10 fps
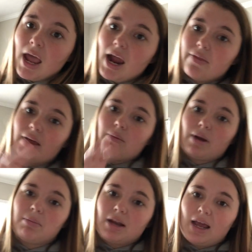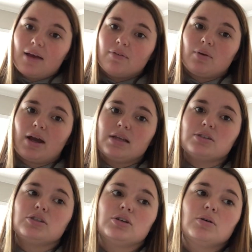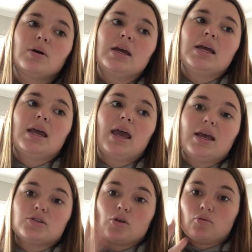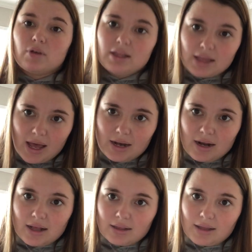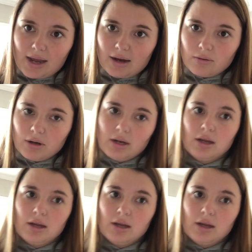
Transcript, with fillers: And then what I'm gonna have you guys do is read that aloud